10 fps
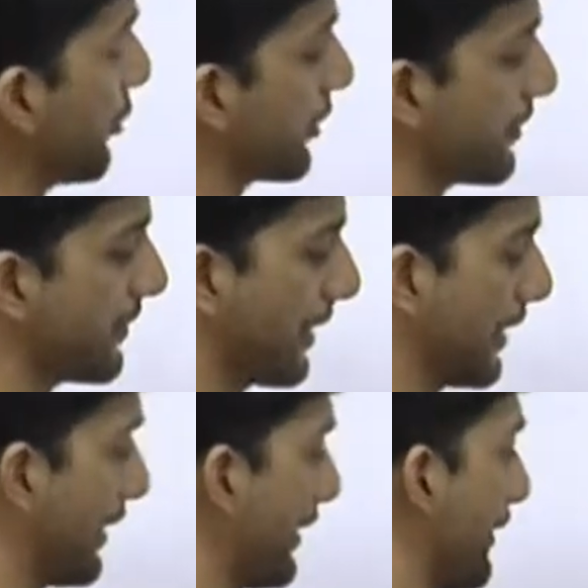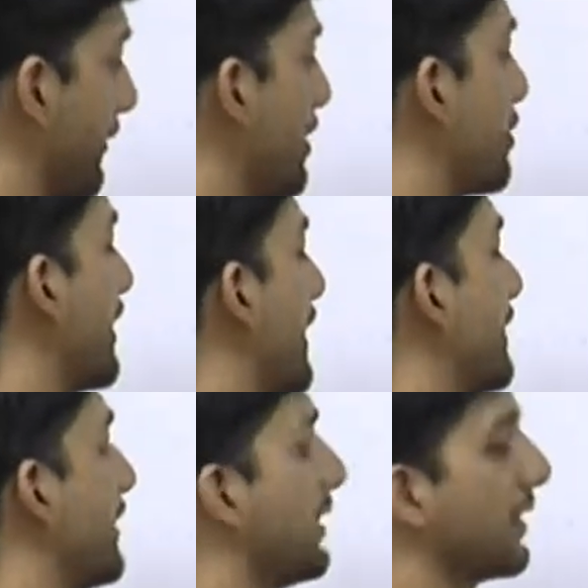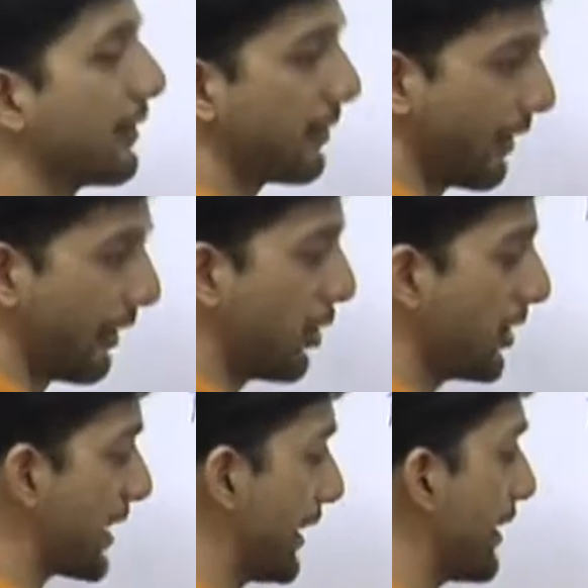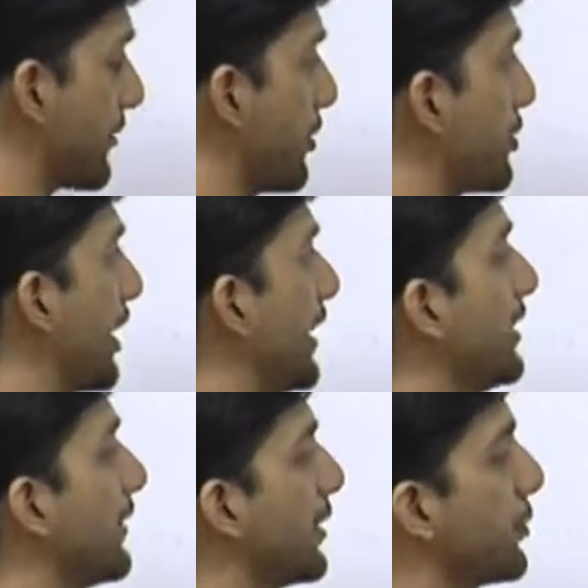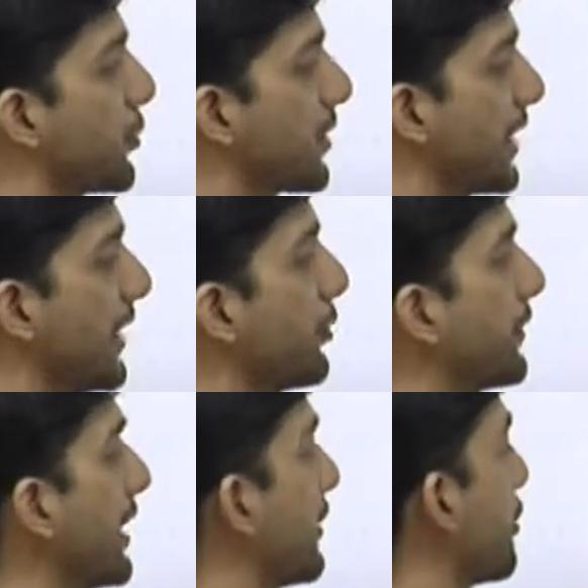algorithms reach their ideal, all centers reach their ideal values towards the end of the